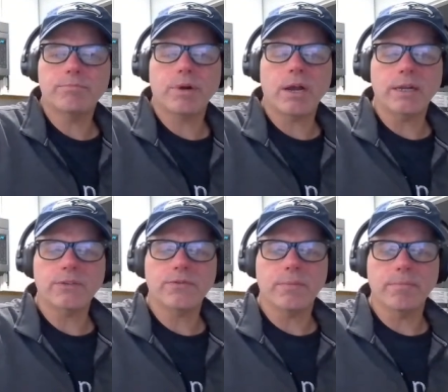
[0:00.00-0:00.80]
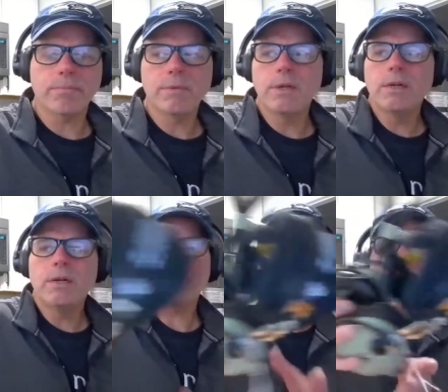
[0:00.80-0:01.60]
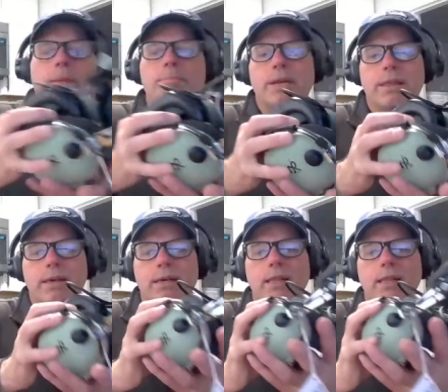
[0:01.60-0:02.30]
products from a company that